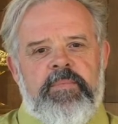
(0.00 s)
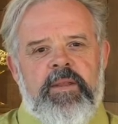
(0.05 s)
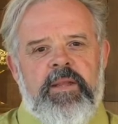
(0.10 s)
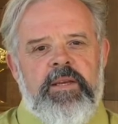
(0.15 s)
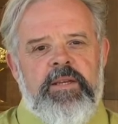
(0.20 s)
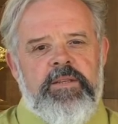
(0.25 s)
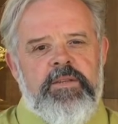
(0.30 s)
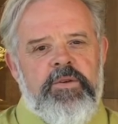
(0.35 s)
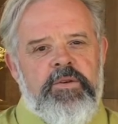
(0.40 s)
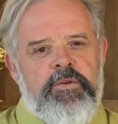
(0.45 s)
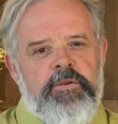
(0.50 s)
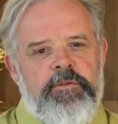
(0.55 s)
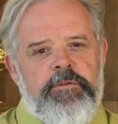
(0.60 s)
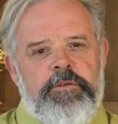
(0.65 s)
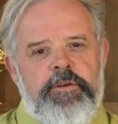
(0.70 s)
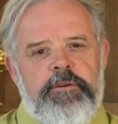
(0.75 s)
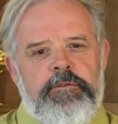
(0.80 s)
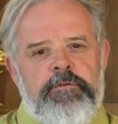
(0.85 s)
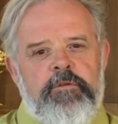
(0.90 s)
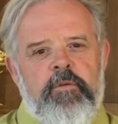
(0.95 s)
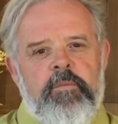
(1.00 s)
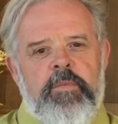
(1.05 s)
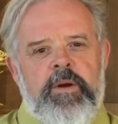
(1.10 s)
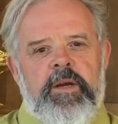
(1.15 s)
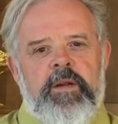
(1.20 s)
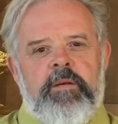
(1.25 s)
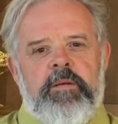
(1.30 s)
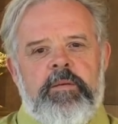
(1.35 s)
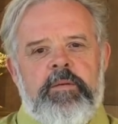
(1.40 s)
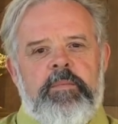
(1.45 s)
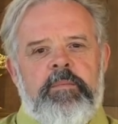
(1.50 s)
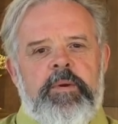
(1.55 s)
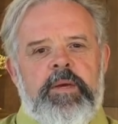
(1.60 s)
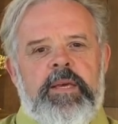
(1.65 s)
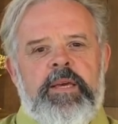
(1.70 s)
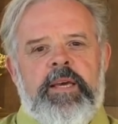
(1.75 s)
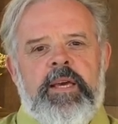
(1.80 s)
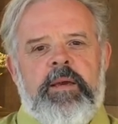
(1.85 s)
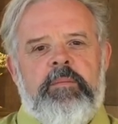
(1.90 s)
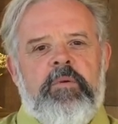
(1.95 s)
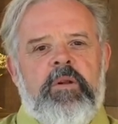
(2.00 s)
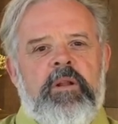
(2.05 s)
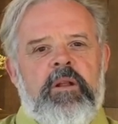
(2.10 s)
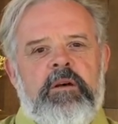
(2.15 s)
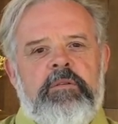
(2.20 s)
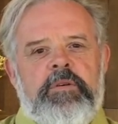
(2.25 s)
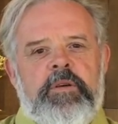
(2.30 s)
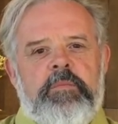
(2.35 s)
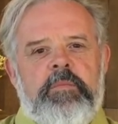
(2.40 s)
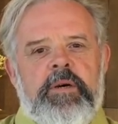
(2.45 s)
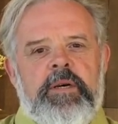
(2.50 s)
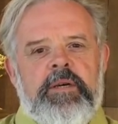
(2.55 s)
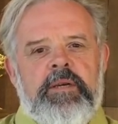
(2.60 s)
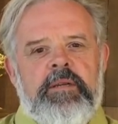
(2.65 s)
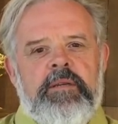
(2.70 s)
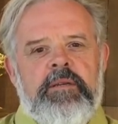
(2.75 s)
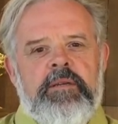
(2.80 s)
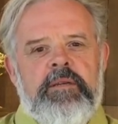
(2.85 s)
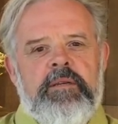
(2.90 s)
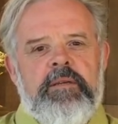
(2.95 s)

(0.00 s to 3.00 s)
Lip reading: So your fearful mind became a loving mind.